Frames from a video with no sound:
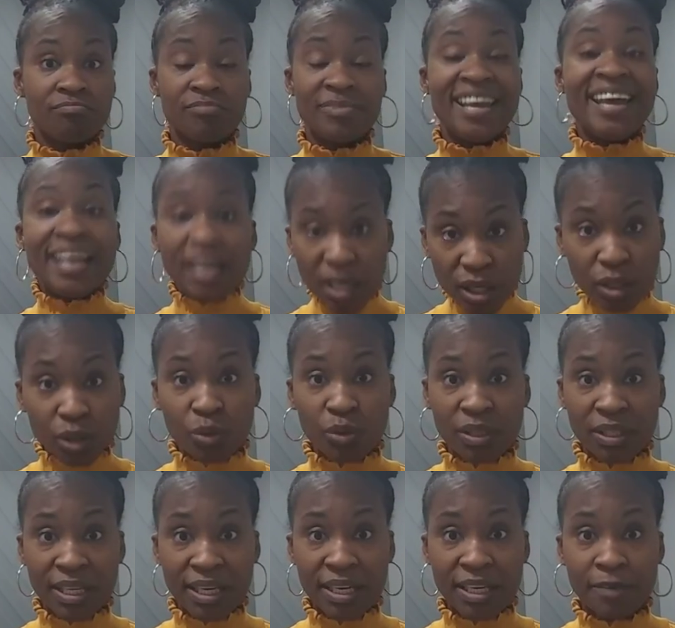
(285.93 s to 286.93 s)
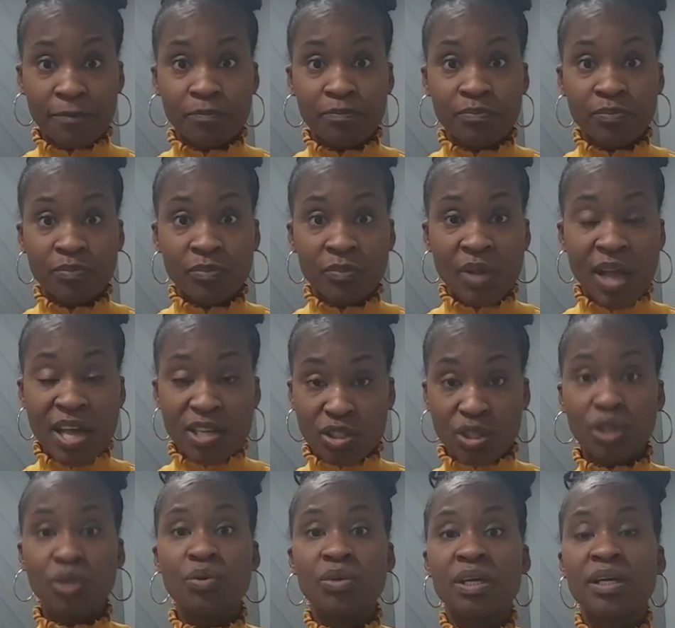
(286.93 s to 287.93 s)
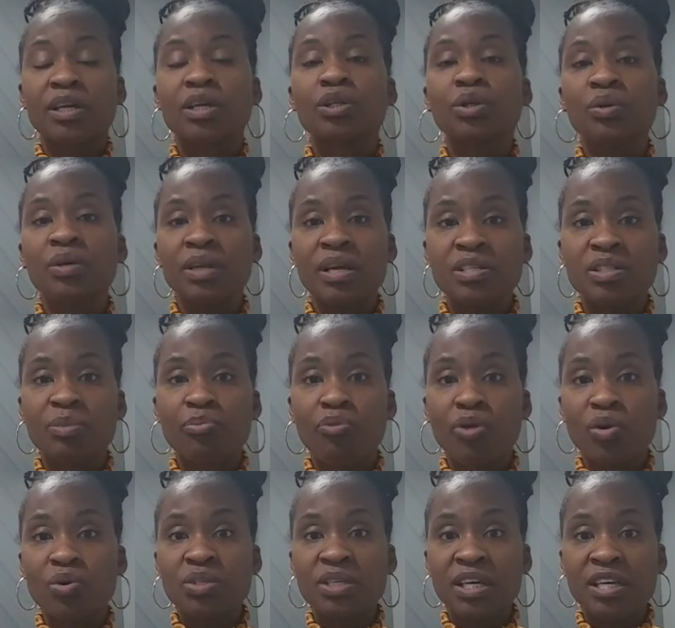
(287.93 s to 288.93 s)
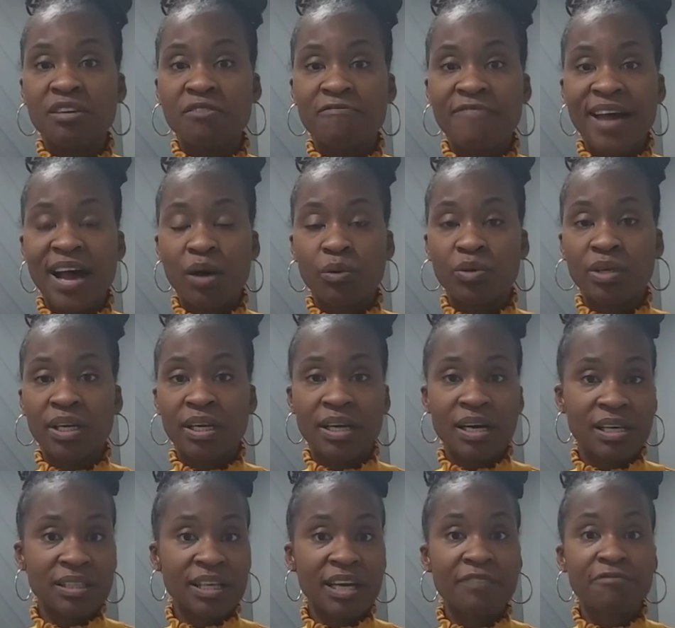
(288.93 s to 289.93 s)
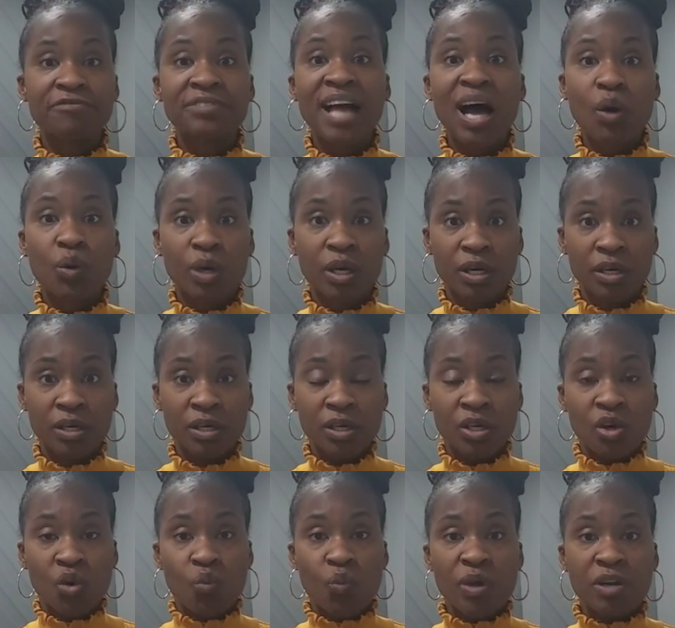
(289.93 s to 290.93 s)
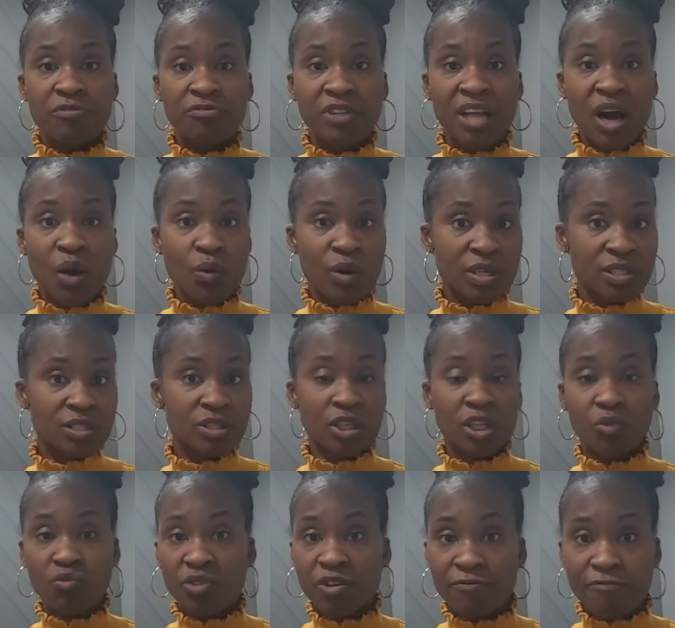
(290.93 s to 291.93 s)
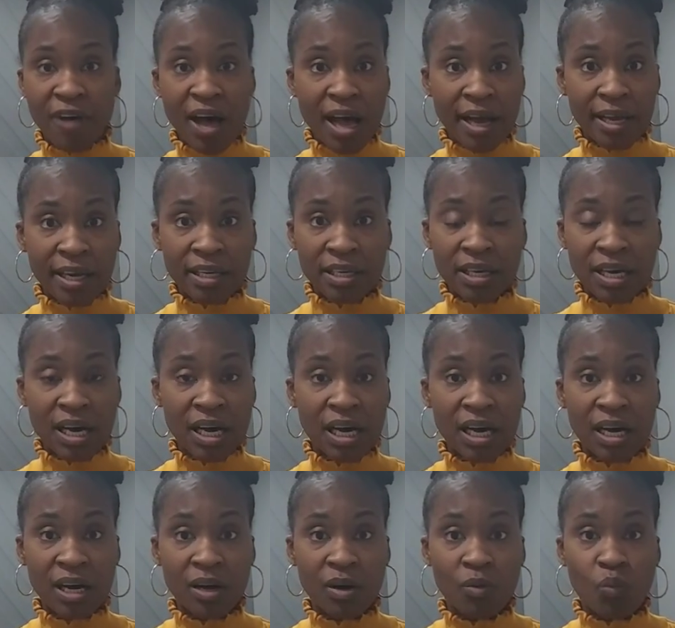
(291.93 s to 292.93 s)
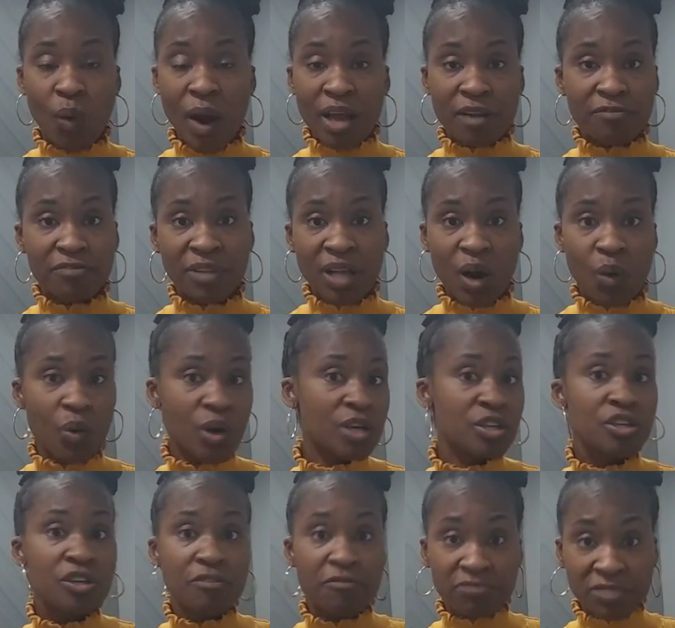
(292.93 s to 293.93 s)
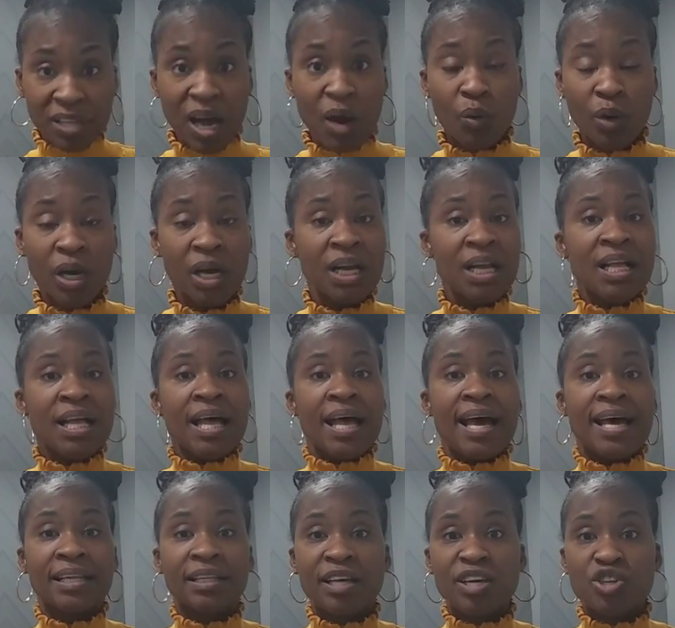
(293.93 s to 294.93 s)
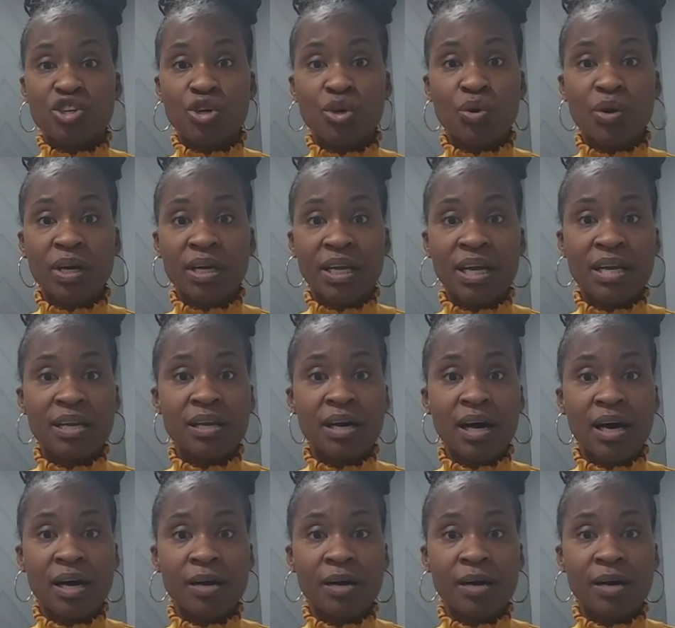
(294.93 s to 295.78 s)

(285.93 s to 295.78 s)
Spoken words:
any gluten in it, has gluten in. Gluten is a protein found in like flour, wheat flour, still in refined white flour, unless you're going to get